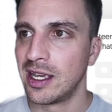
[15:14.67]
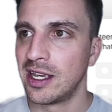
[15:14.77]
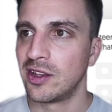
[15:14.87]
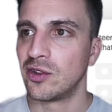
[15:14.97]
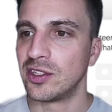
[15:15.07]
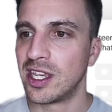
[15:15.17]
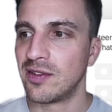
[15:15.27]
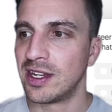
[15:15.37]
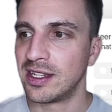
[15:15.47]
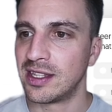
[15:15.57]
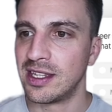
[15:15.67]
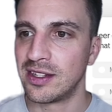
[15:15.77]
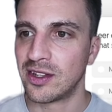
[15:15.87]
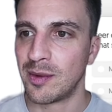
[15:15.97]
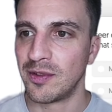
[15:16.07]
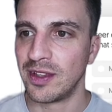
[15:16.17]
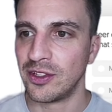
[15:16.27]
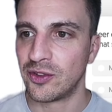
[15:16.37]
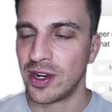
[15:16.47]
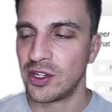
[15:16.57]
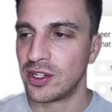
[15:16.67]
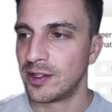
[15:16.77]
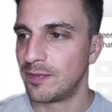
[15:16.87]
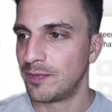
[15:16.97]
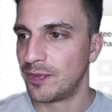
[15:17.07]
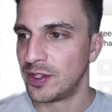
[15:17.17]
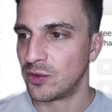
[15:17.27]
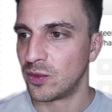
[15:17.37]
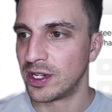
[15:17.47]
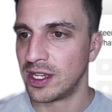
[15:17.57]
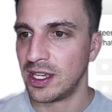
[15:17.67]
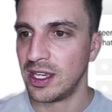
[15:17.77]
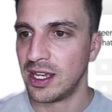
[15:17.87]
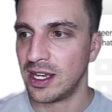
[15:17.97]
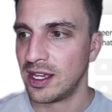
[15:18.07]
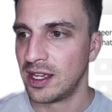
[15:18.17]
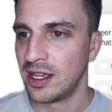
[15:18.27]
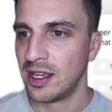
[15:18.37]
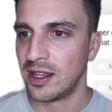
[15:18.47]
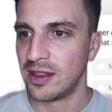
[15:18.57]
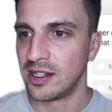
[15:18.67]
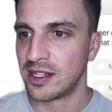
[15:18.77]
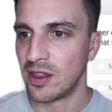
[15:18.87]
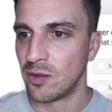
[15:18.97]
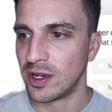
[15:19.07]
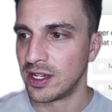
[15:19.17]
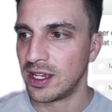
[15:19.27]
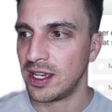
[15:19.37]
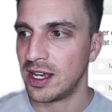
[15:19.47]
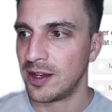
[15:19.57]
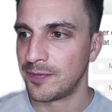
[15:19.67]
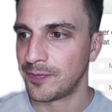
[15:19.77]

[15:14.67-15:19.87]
So it's given us this type of illustration, this one here, this other one here.